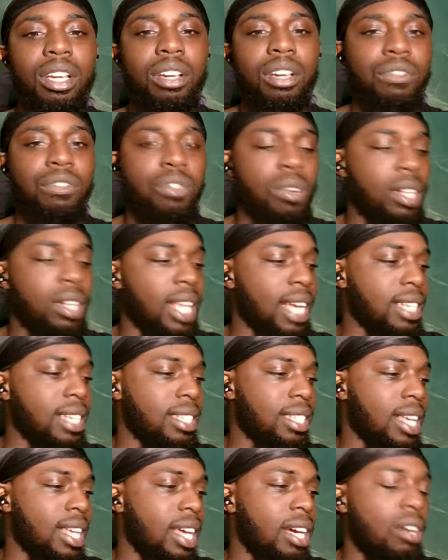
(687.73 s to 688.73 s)
for that
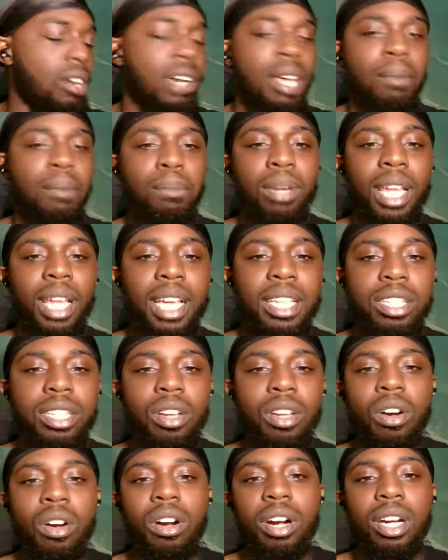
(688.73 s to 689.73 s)
sell and place
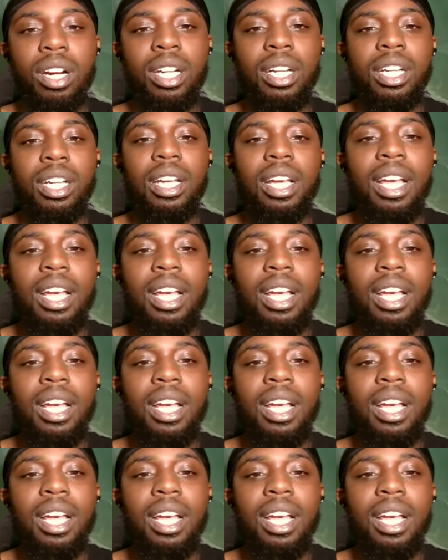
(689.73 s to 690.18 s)
our